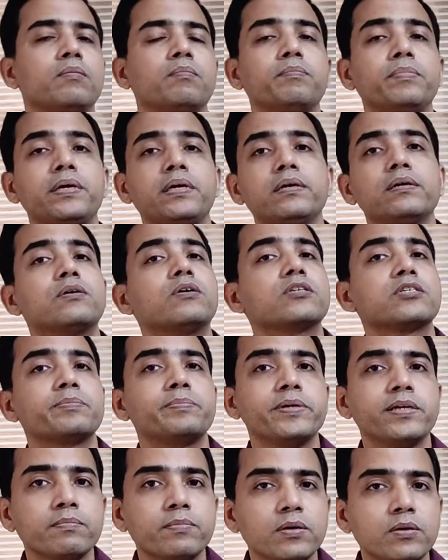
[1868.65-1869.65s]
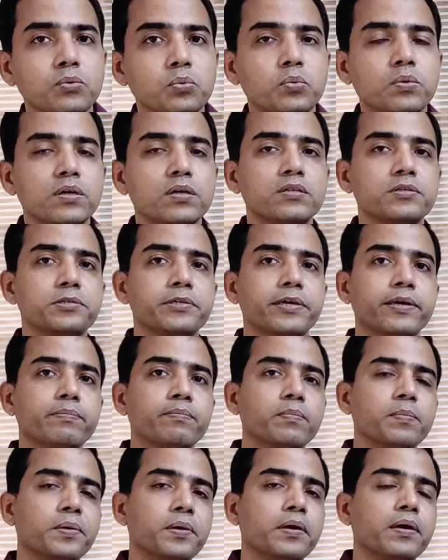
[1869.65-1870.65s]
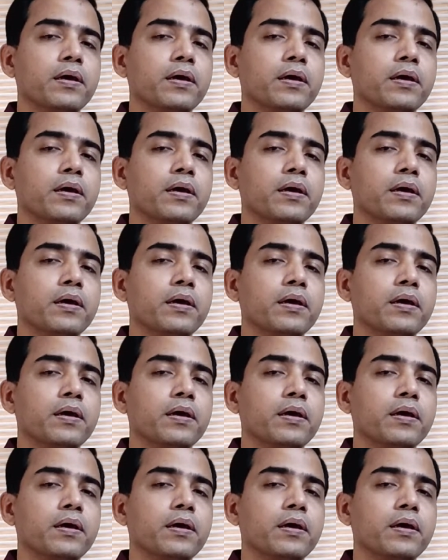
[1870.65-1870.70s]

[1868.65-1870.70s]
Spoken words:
be hospitable towards them,